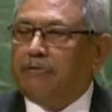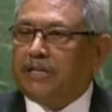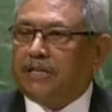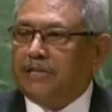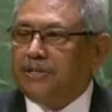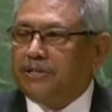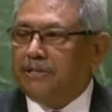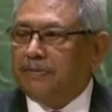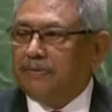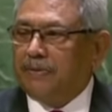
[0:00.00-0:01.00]
workers,
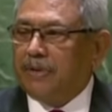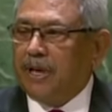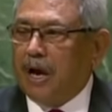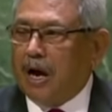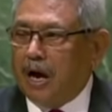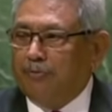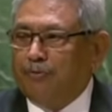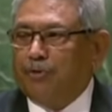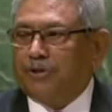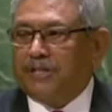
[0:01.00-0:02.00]
armed
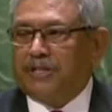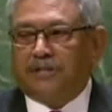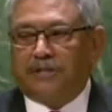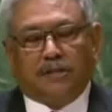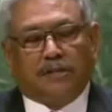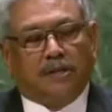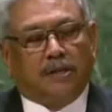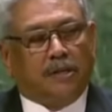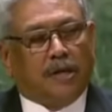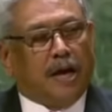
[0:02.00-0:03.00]
forces,
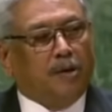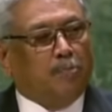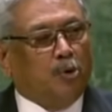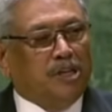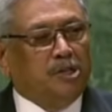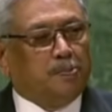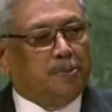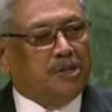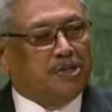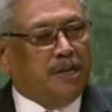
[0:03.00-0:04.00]
and police
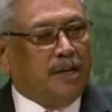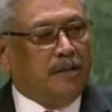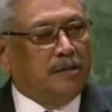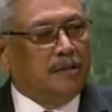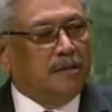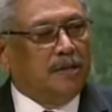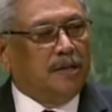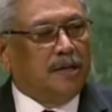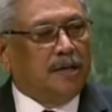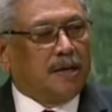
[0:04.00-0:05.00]
personnel,
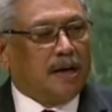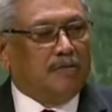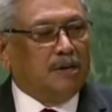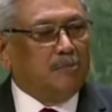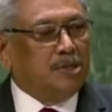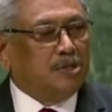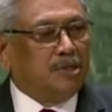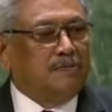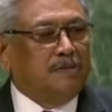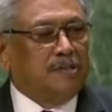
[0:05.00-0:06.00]
government
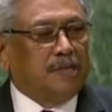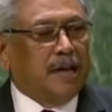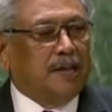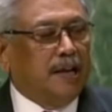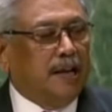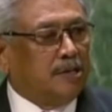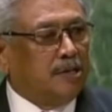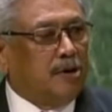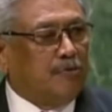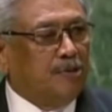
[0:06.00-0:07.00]
servants, and
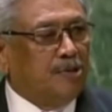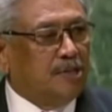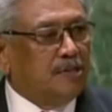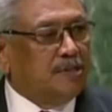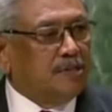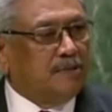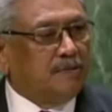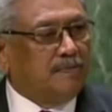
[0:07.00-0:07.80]
elected officials.